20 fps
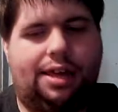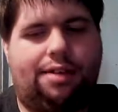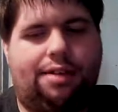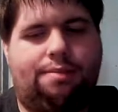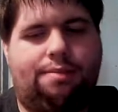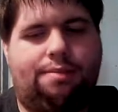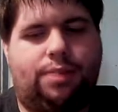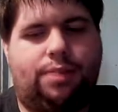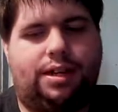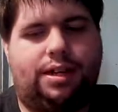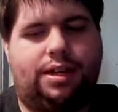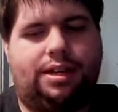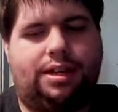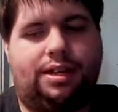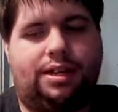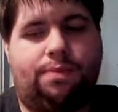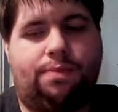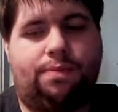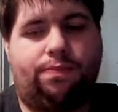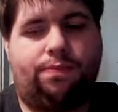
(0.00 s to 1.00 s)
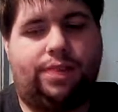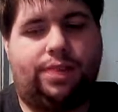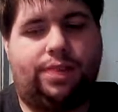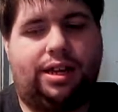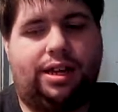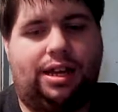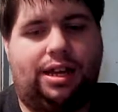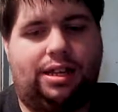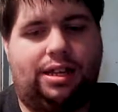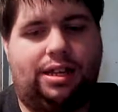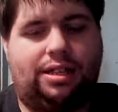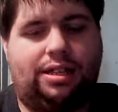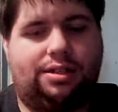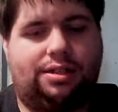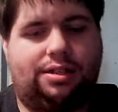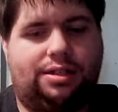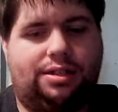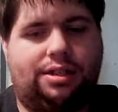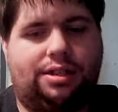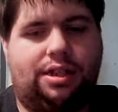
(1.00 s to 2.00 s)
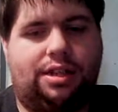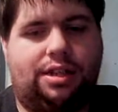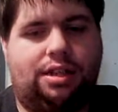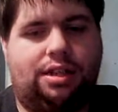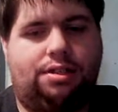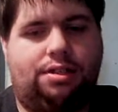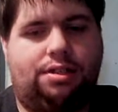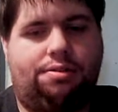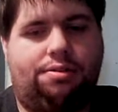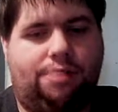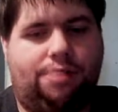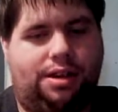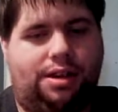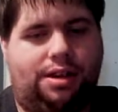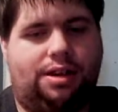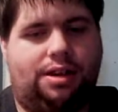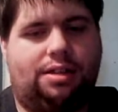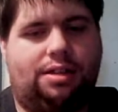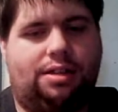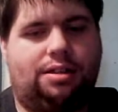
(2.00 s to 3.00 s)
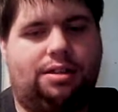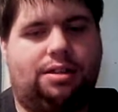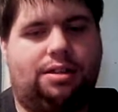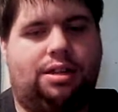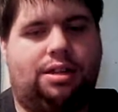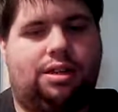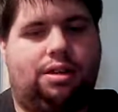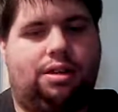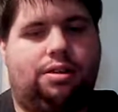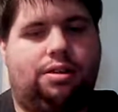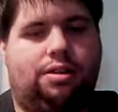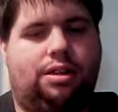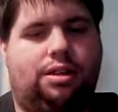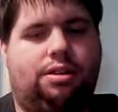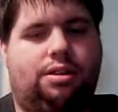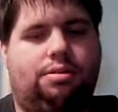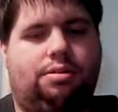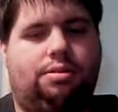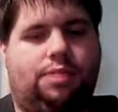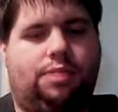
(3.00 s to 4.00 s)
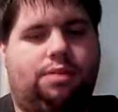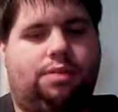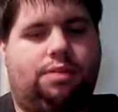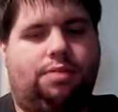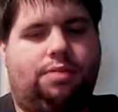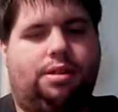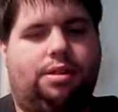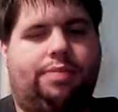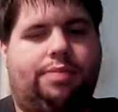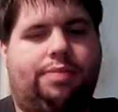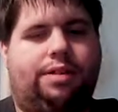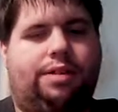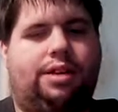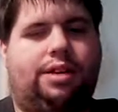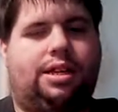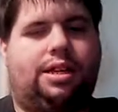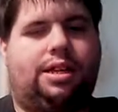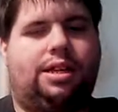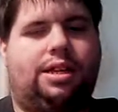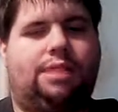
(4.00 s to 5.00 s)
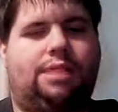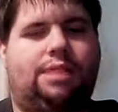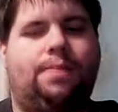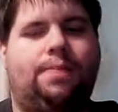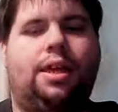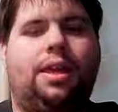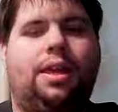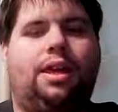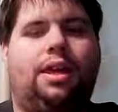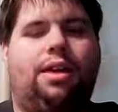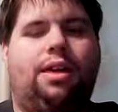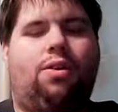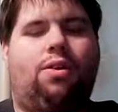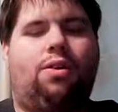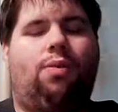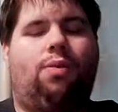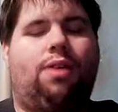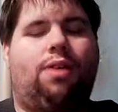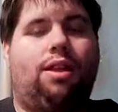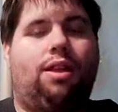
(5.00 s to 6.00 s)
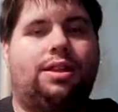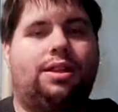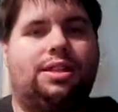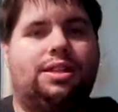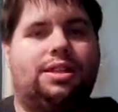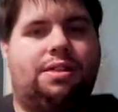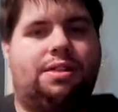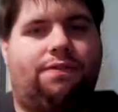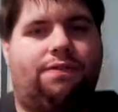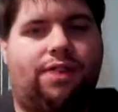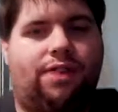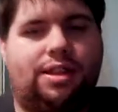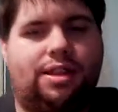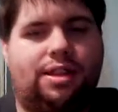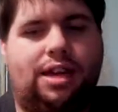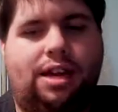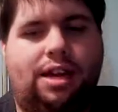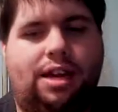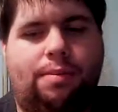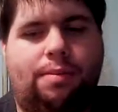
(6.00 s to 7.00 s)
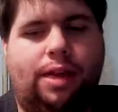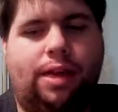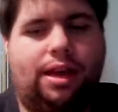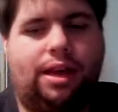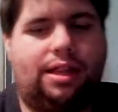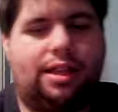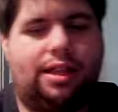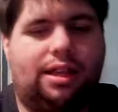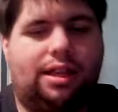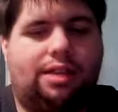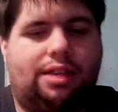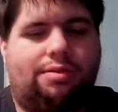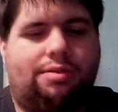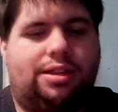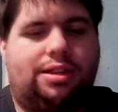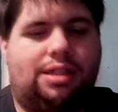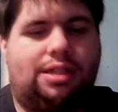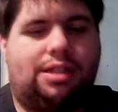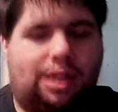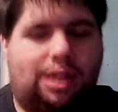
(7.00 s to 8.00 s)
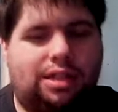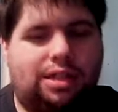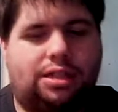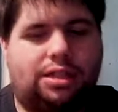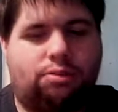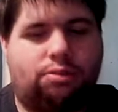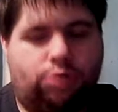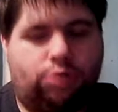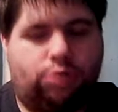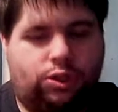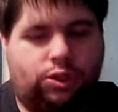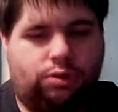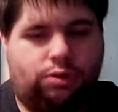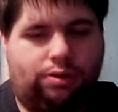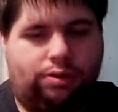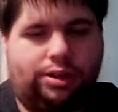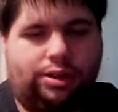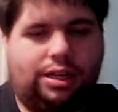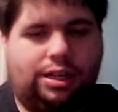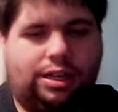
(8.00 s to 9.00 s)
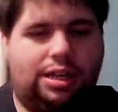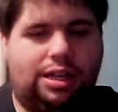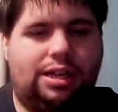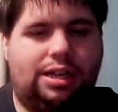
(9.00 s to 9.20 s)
But again, that's nothing too big. You know, nothing too big to worry about. Overall, it is a fun game, and the reason that it's so short